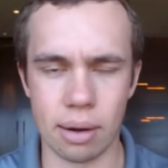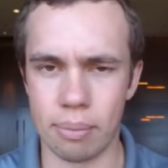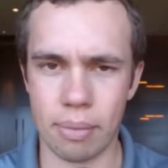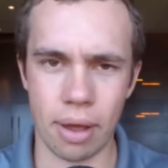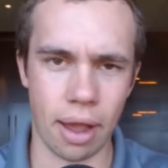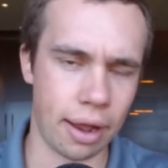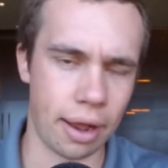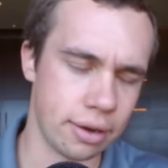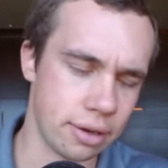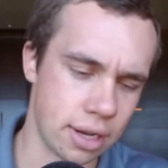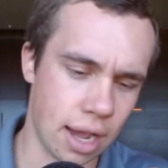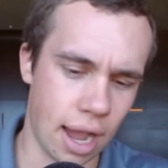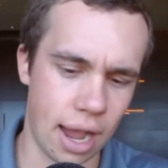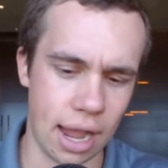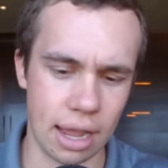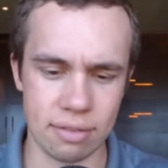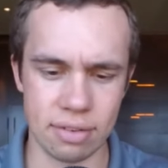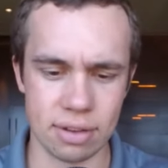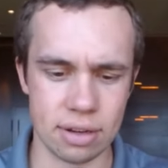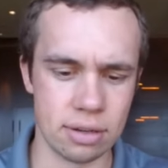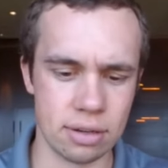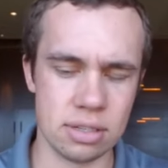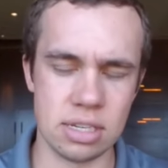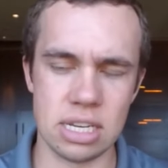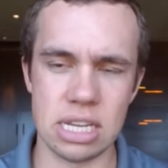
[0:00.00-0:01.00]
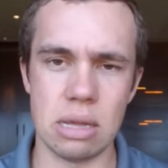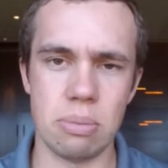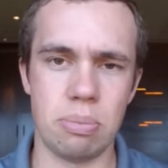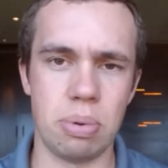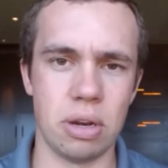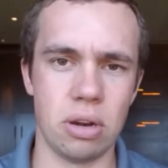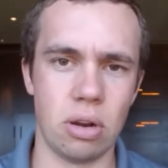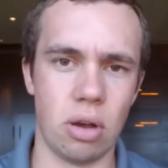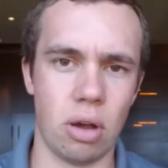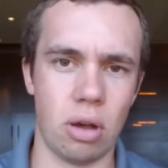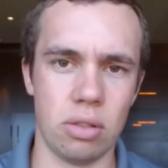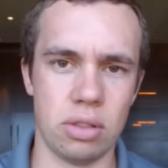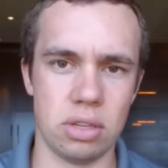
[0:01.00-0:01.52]
I'm not diving deep
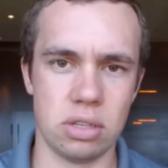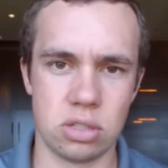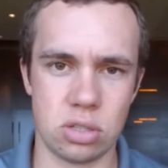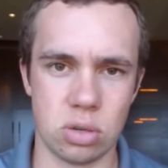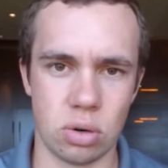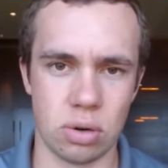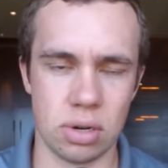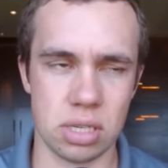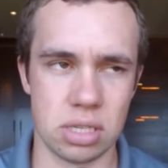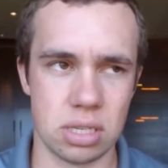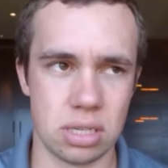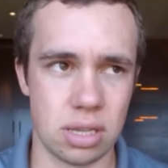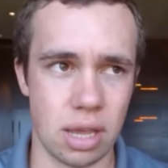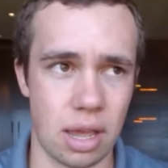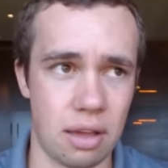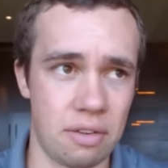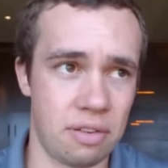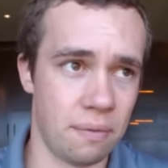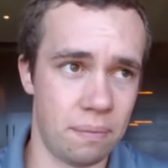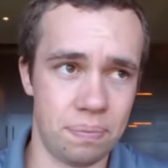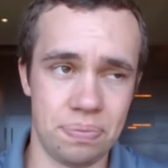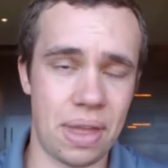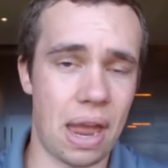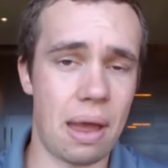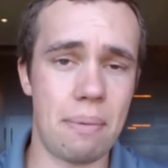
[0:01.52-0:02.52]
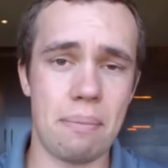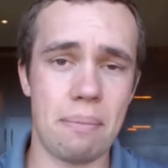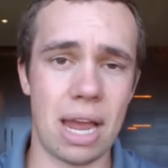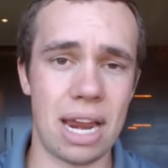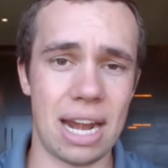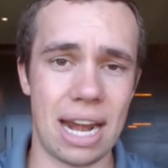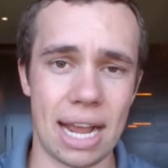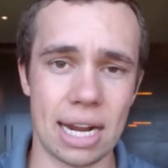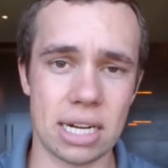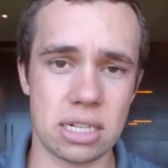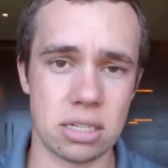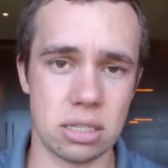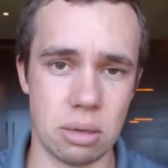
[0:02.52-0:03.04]
into all this sort of stuff. That
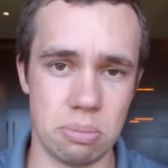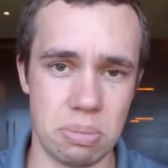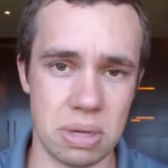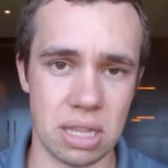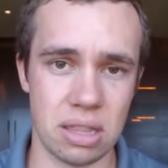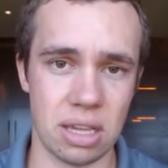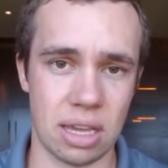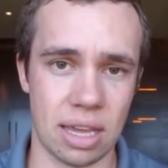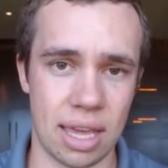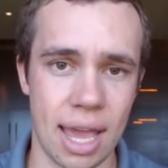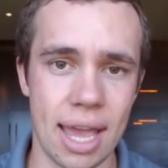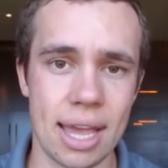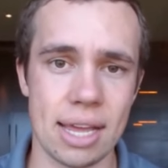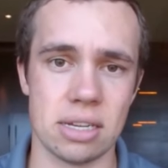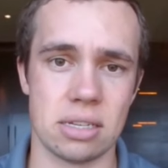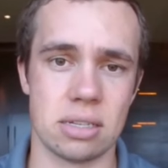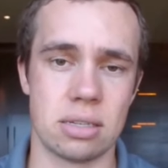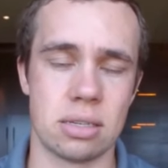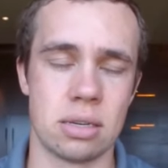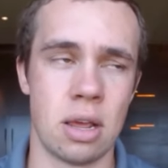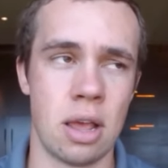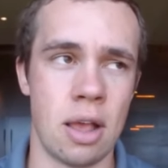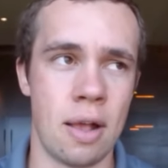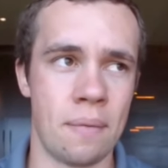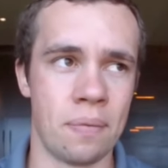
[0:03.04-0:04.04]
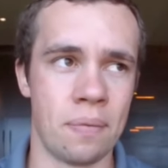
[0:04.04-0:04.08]
might actually be the case.